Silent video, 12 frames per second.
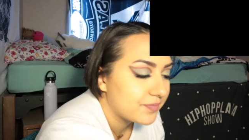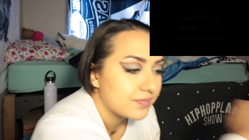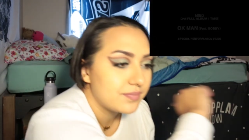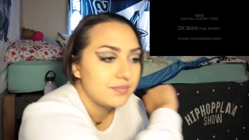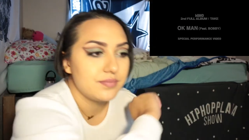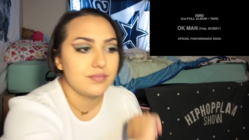
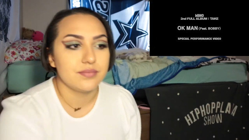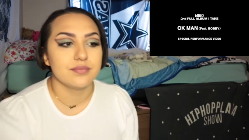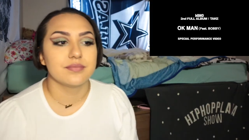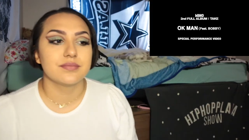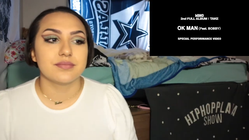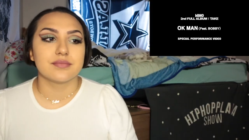
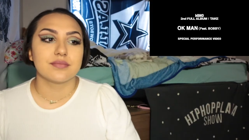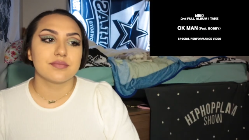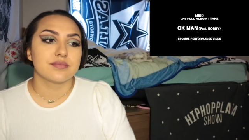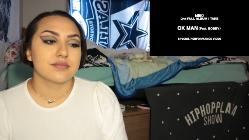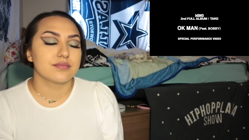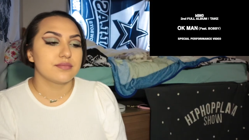
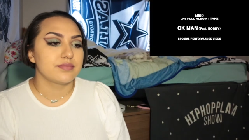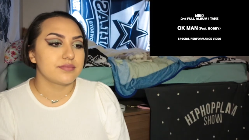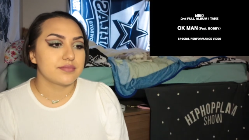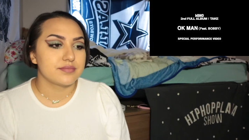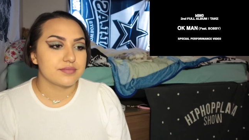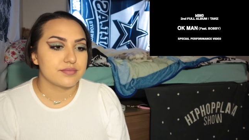
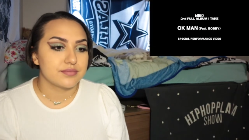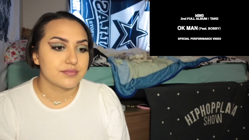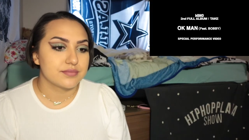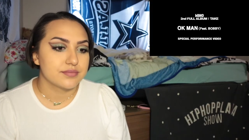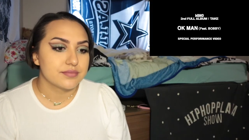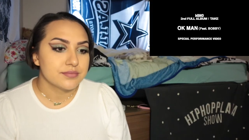
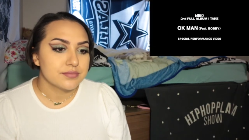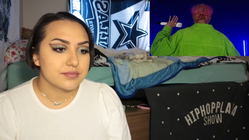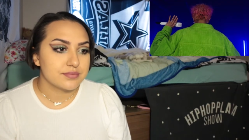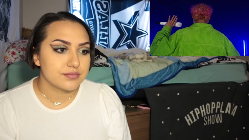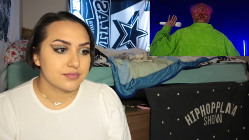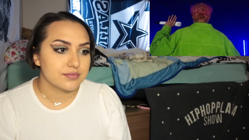
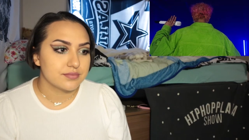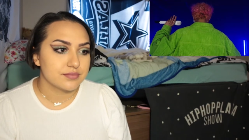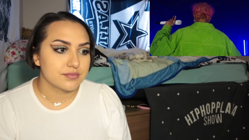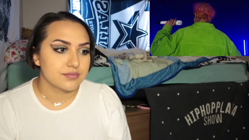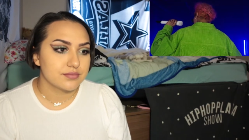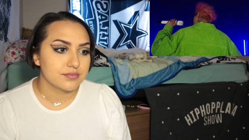(no one is talking)